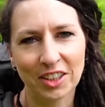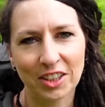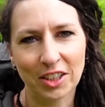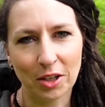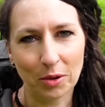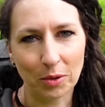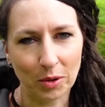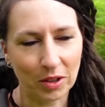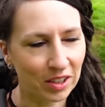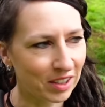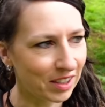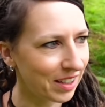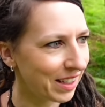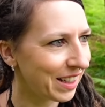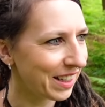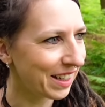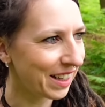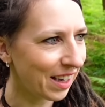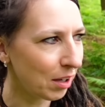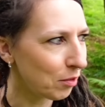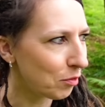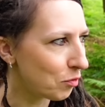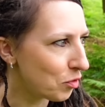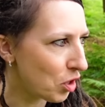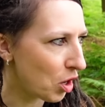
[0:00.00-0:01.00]
know what? I
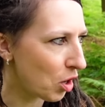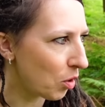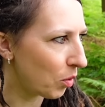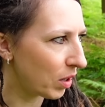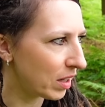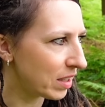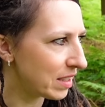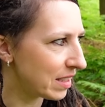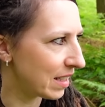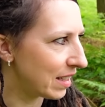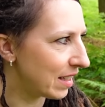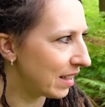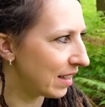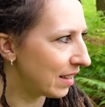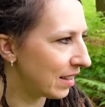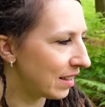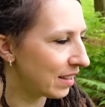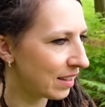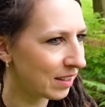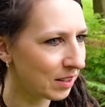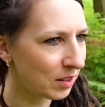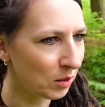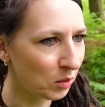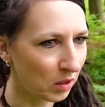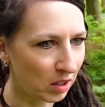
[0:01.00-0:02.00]
have no idea
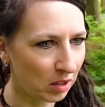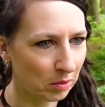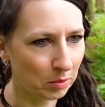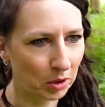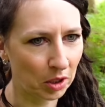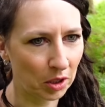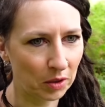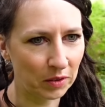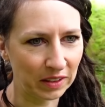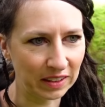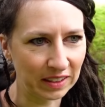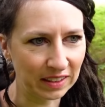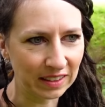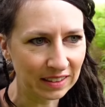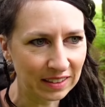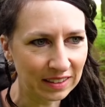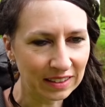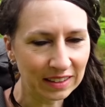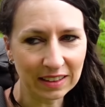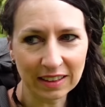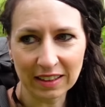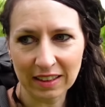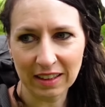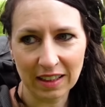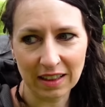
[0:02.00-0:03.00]
where I'm going.
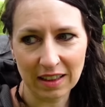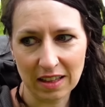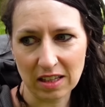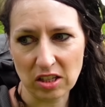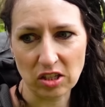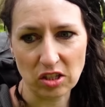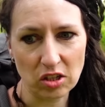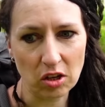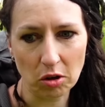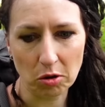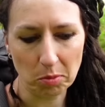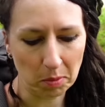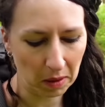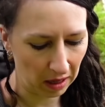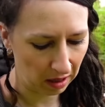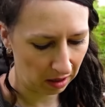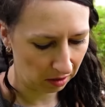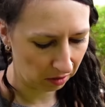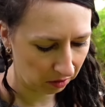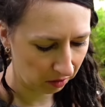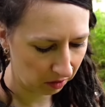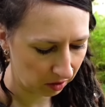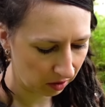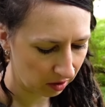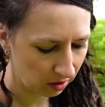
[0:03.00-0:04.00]
There's no
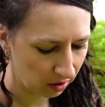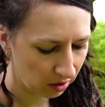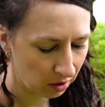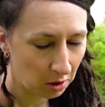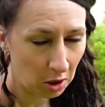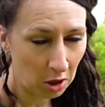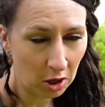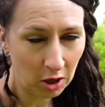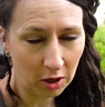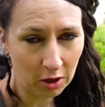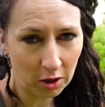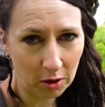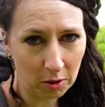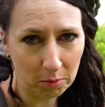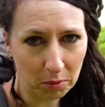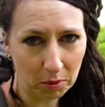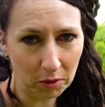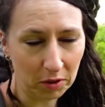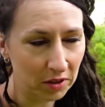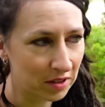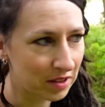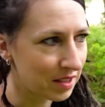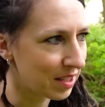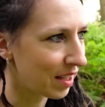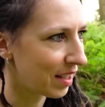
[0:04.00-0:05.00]
path,
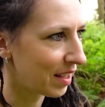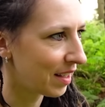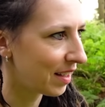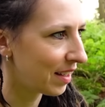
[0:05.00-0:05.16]
but